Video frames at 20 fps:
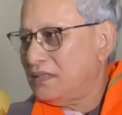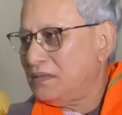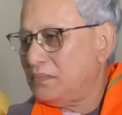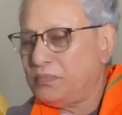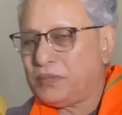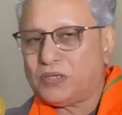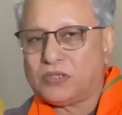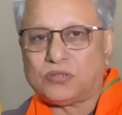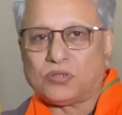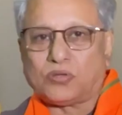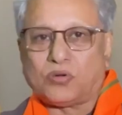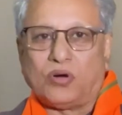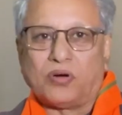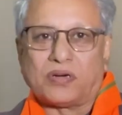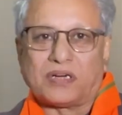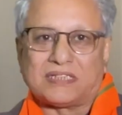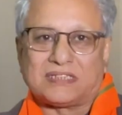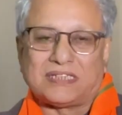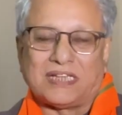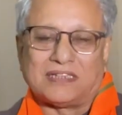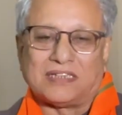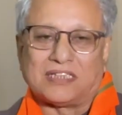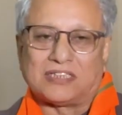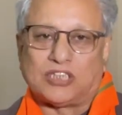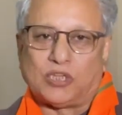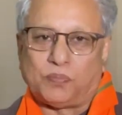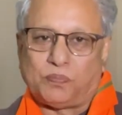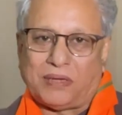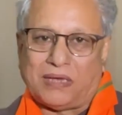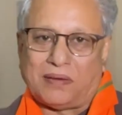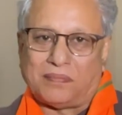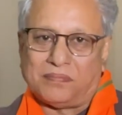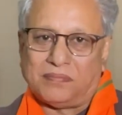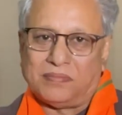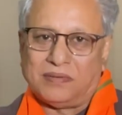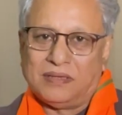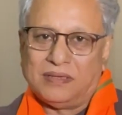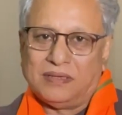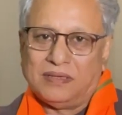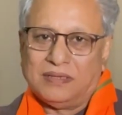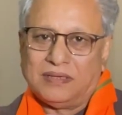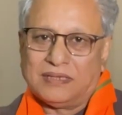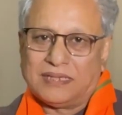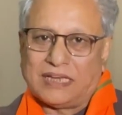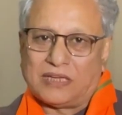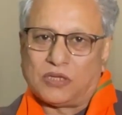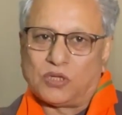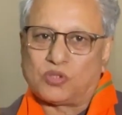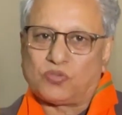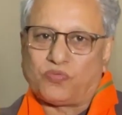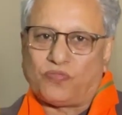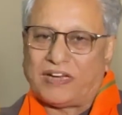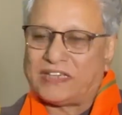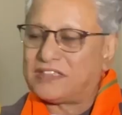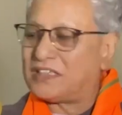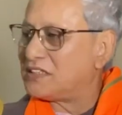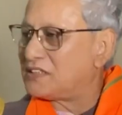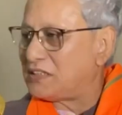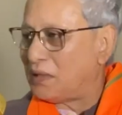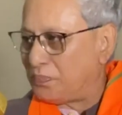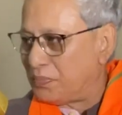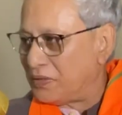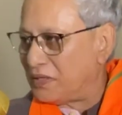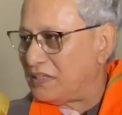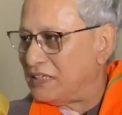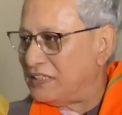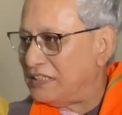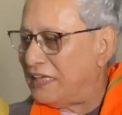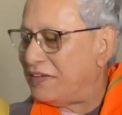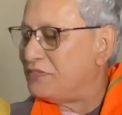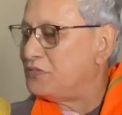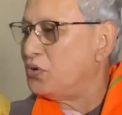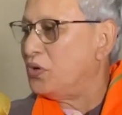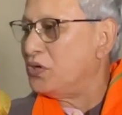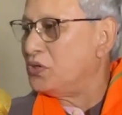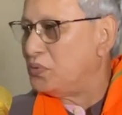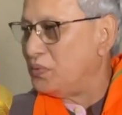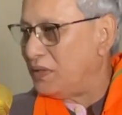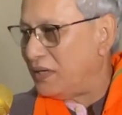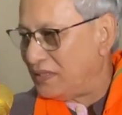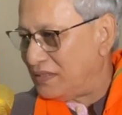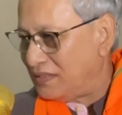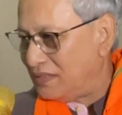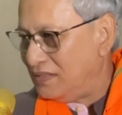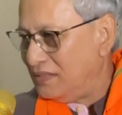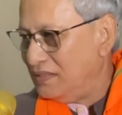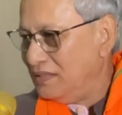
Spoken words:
Because the Congress and the CPM cannot fight us separately. They have joined together.